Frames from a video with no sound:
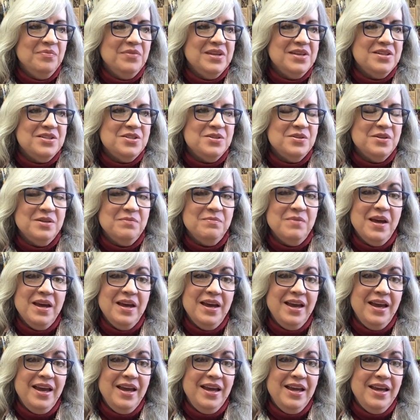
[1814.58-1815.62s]

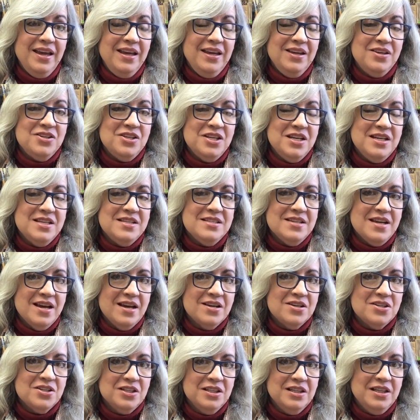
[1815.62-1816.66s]
She is
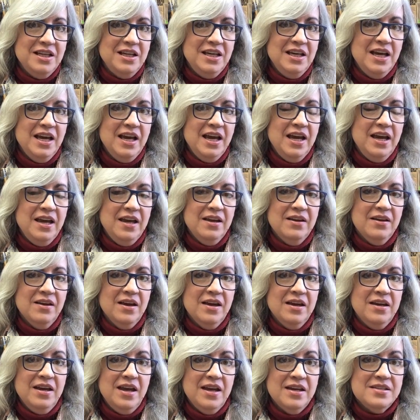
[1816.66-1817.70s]
actually
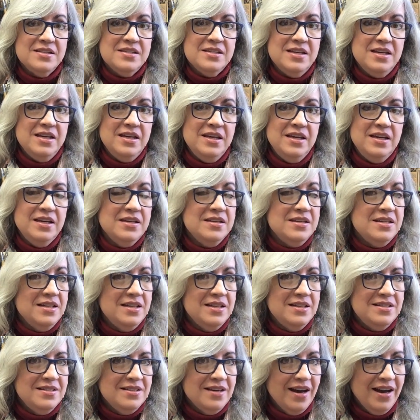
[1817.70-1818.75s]
an Etsy
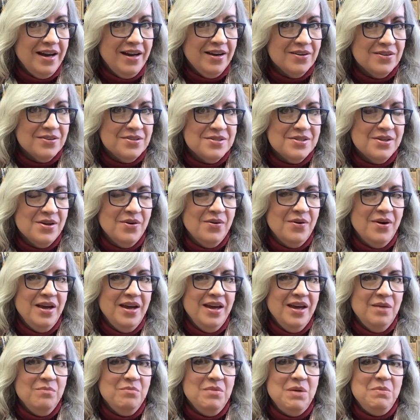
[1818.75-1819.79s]
indie dyer, so
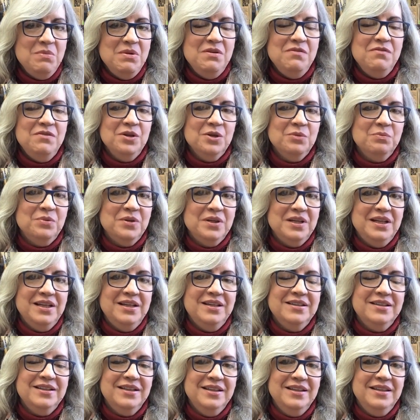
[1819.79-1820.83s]
it made me feel pretty
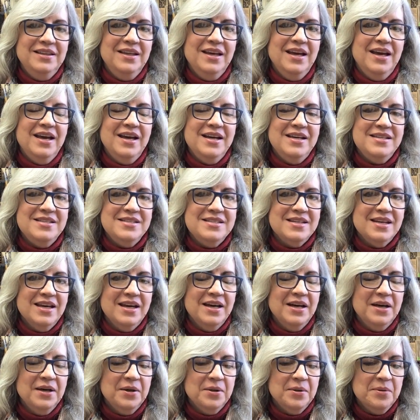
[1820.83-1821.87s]
good that
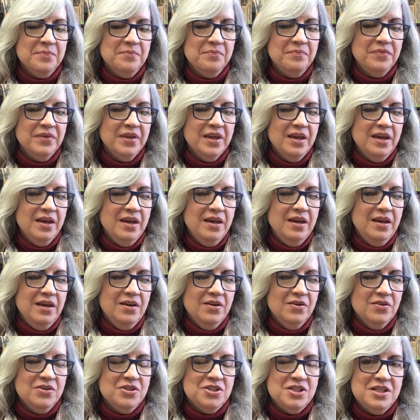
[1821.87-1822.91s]

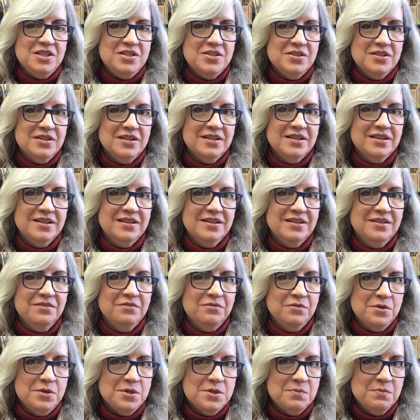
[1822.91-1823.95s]
she took
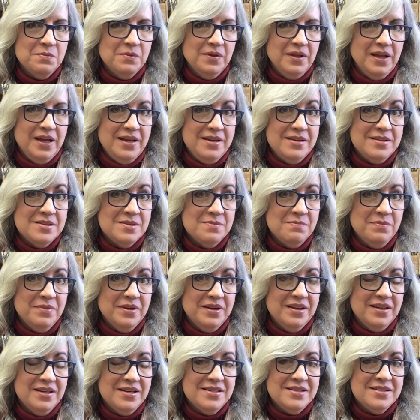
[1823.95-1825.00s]
first place,
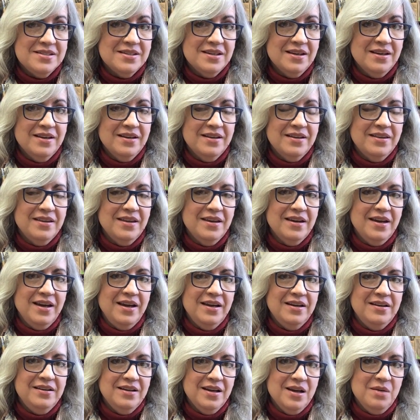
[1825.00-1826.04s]
but that I
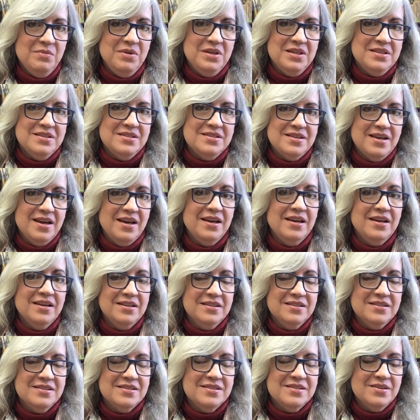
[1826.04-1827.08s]
had come in
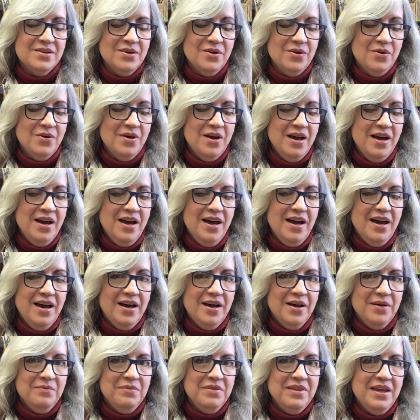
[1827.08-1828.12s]
second. So
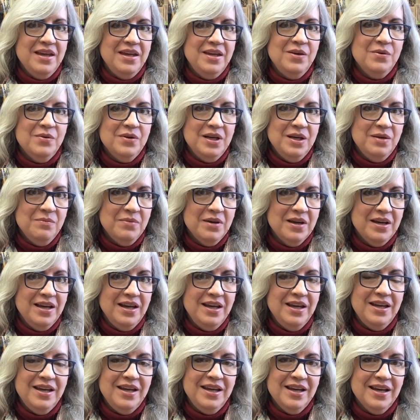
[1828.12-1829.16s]
thank you,
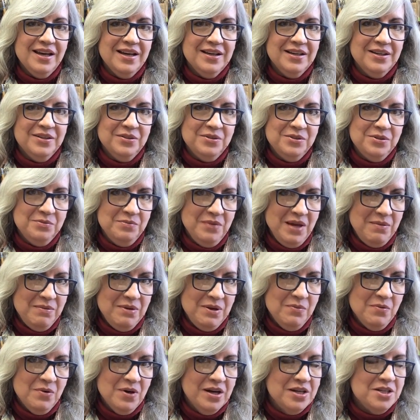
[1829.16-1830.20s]
anybody who may
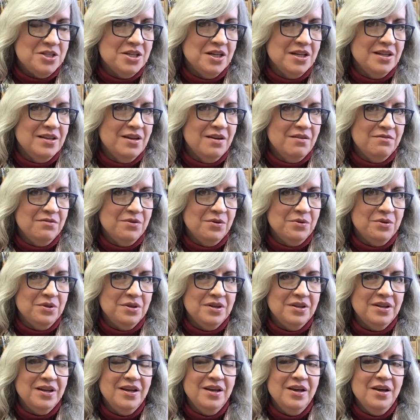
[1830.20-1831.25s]
be watching that
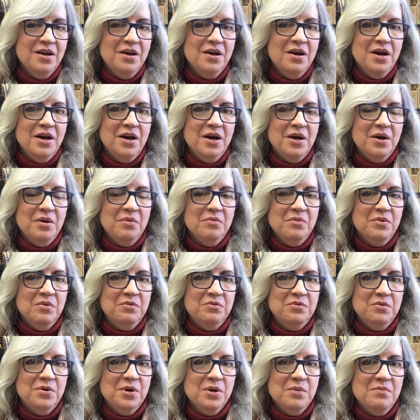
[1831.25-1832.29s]
voted
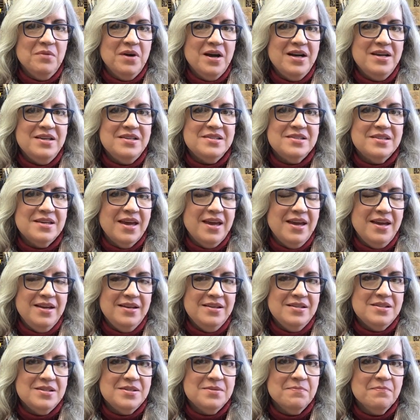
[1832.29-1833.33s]
for my
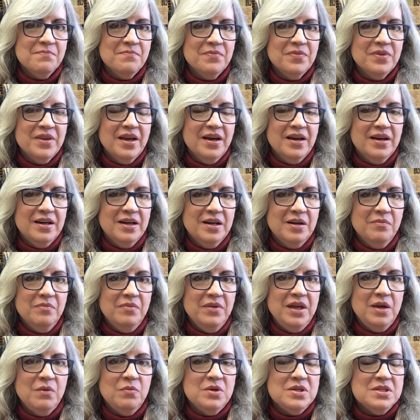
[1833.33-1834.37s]
skeins.
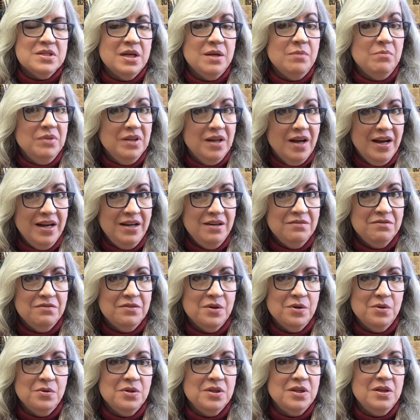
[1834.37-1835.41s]
It was a blind
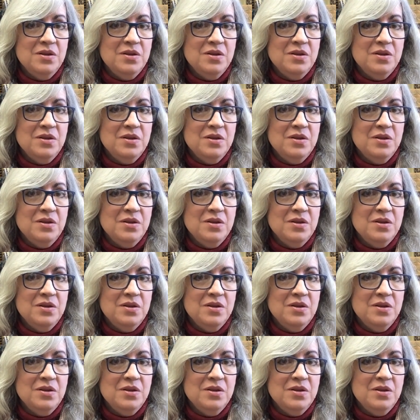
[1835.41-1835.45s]
vote.